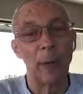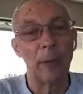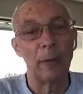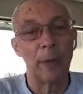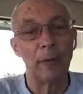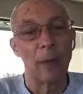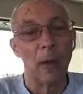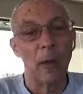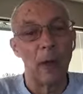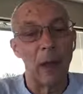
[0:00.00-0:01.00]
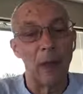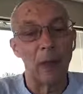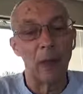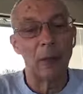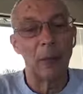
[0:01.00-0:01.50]
But I
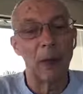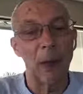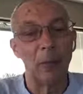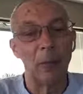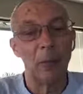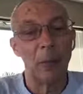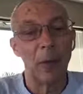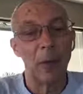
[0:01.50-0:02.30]
think sometimes